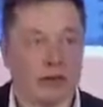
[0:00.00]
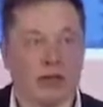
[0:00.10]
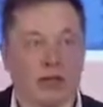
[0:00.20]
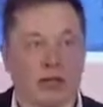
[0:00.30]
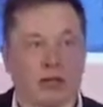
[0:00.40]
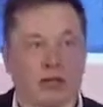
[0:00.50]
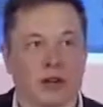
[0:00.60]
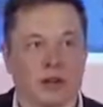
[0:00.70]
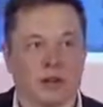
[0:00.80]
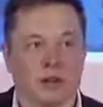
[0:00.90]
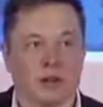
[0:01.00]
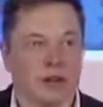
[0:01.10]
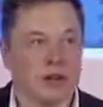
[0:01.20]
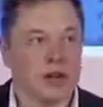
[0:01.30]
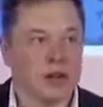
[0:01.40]
Like, do you need chargers
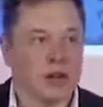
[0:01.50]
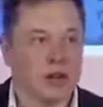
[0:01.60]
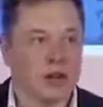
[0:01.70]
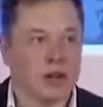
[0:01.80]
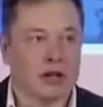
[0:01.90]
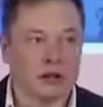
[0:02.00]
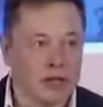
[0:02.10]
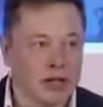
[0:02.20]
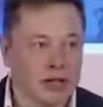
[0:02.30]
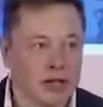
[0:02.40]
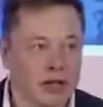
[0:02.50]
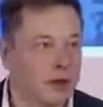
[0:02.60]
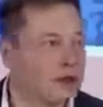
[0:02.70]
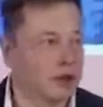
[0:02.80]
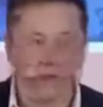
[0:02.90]
like at the convenience
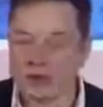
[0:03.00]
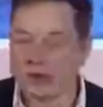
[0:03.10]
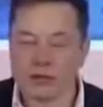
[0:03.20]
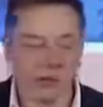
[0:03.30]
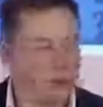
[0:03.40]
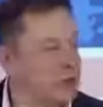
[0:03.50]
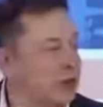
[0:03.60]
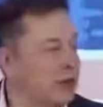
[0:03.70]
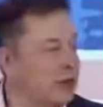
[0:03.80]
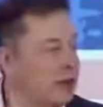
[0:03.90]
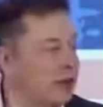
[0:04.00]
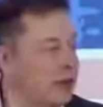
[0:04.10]
store? You definitely don't.